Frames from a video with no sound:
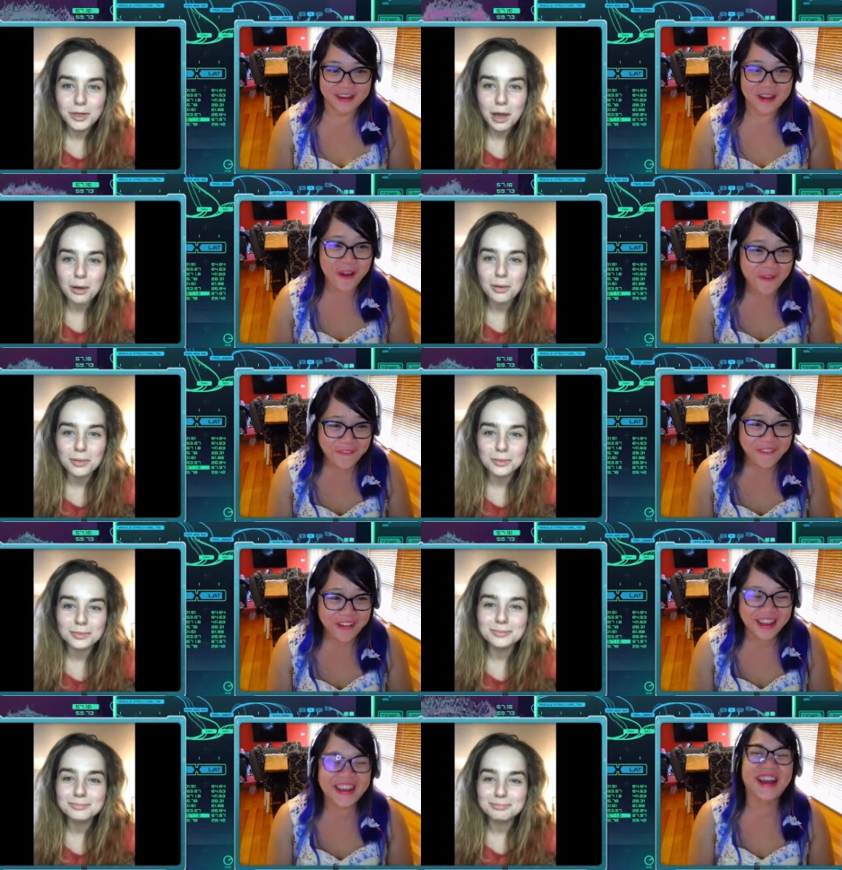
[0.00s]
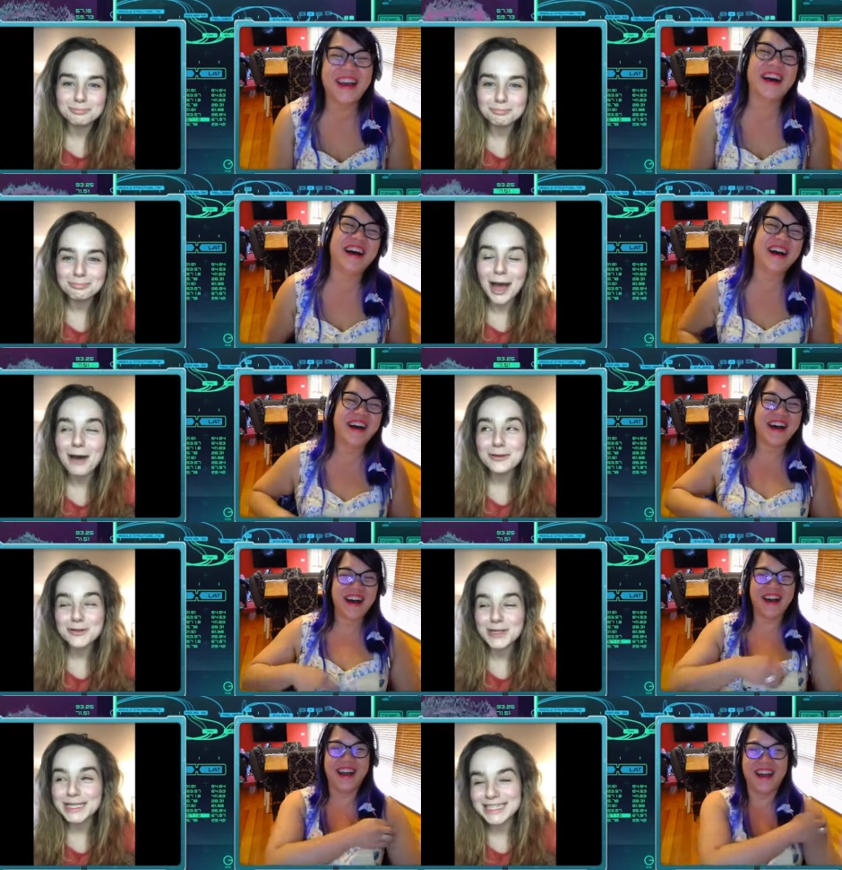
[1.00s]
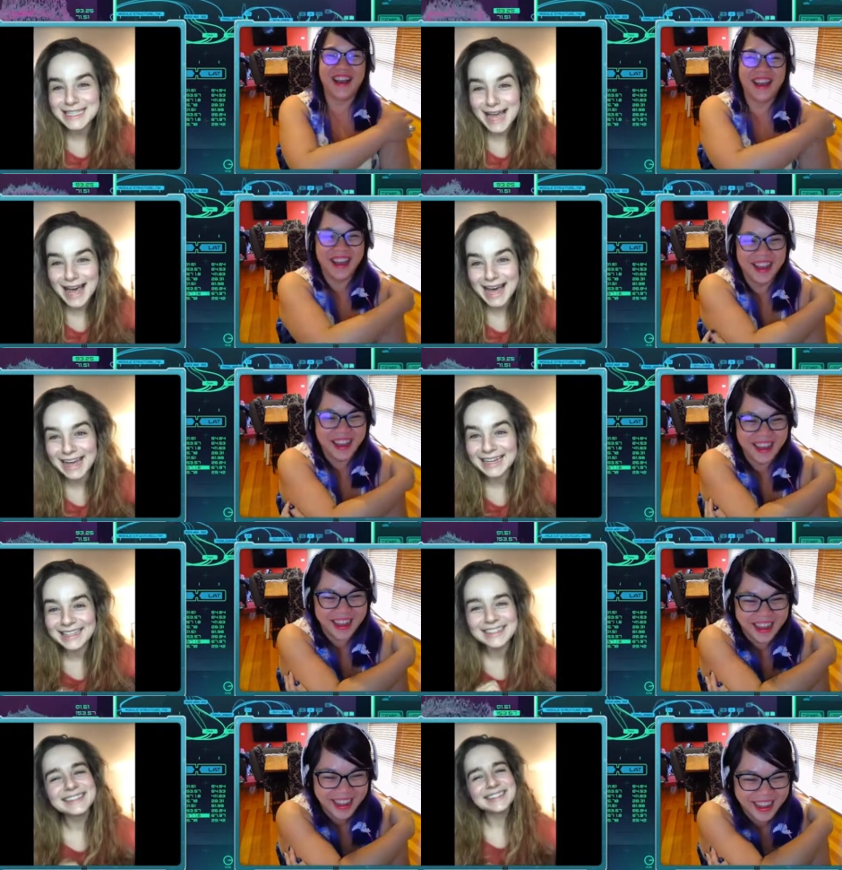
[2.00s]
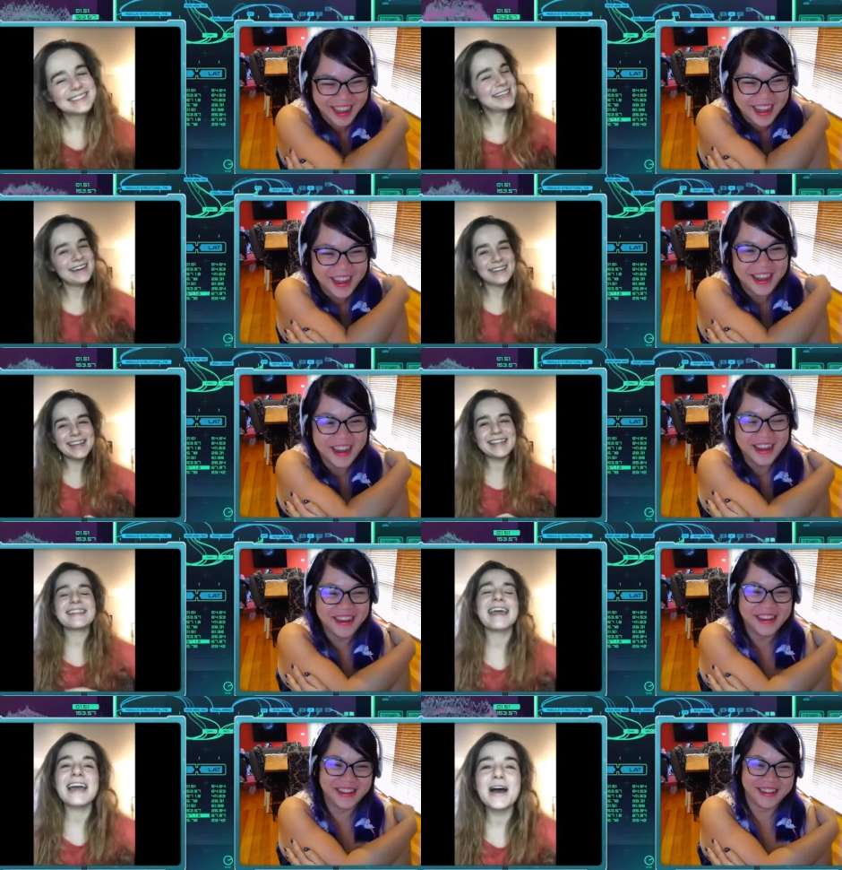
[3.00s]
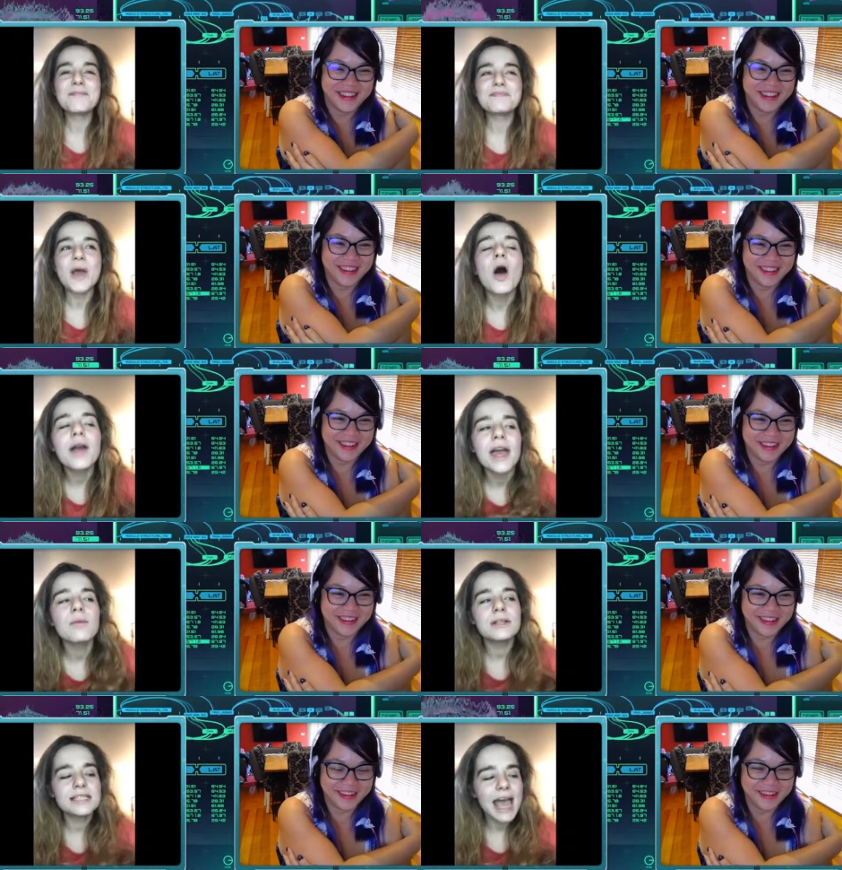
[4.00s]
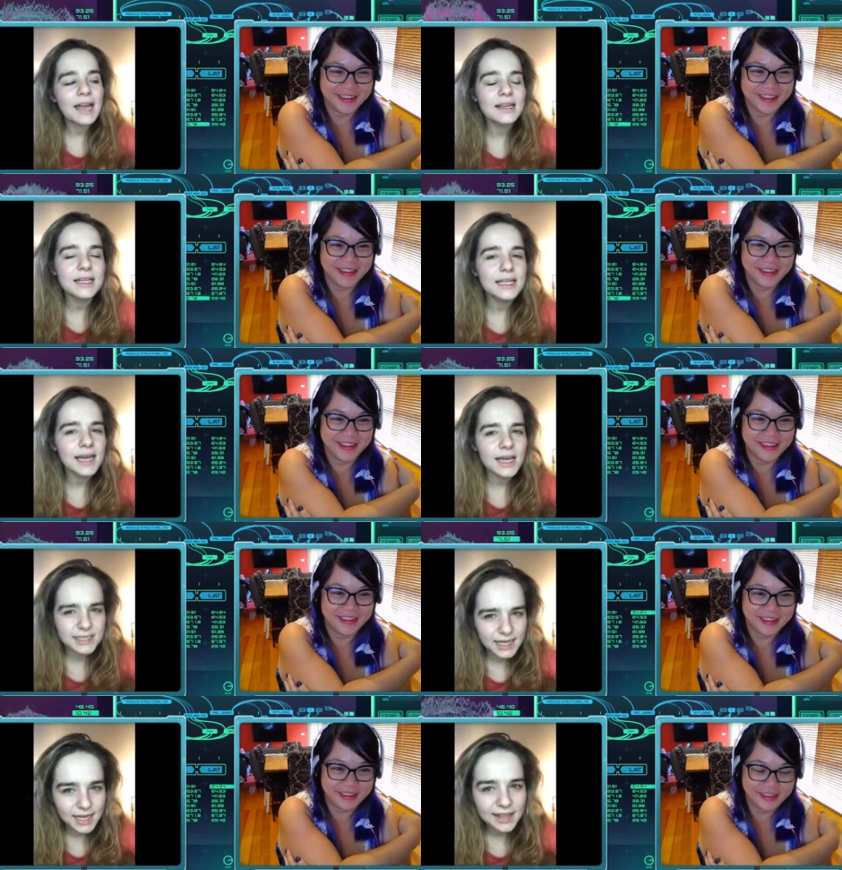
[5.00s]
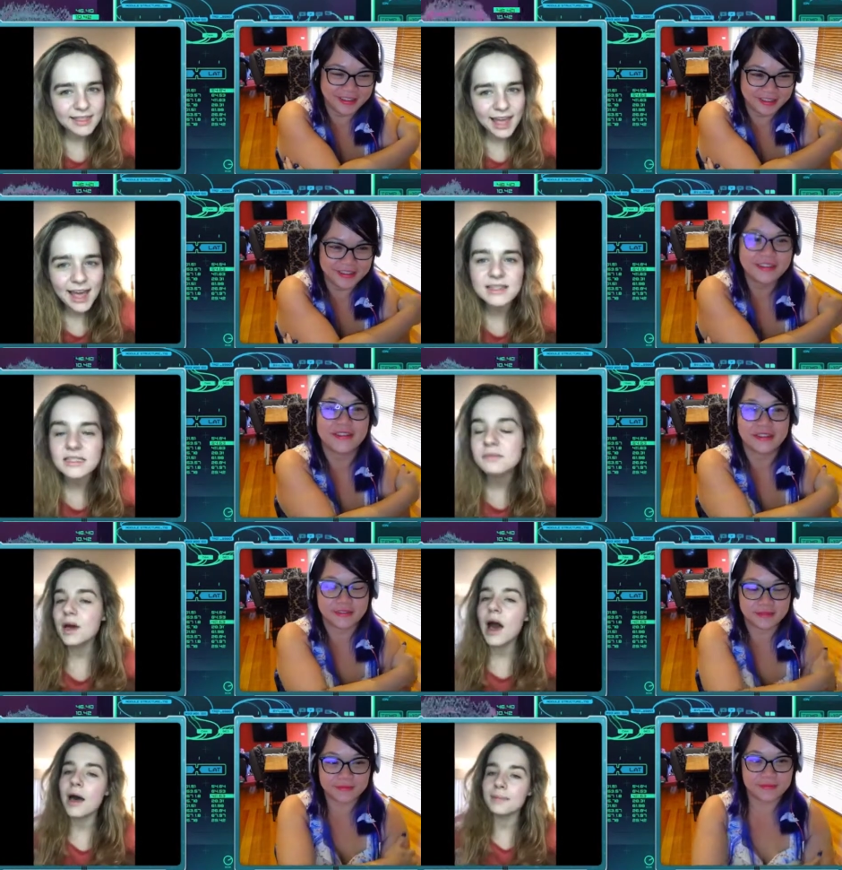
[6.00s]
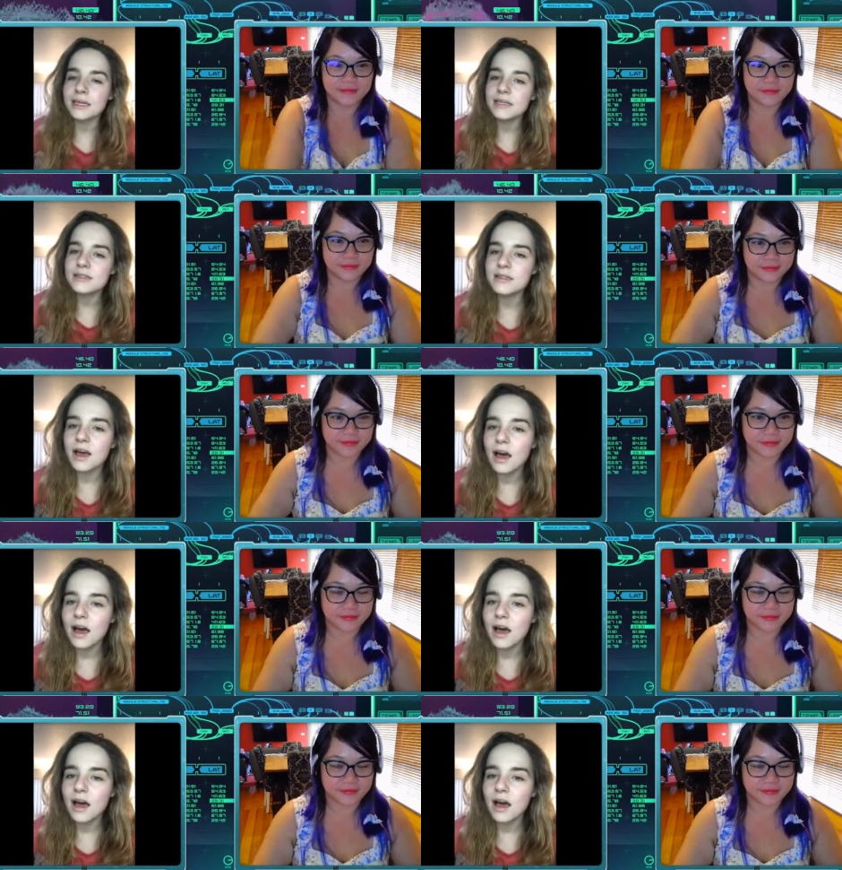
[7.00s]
Speaker 1: No. no. I was really sad. I mean, they... okay, well, technically I did. They had some copies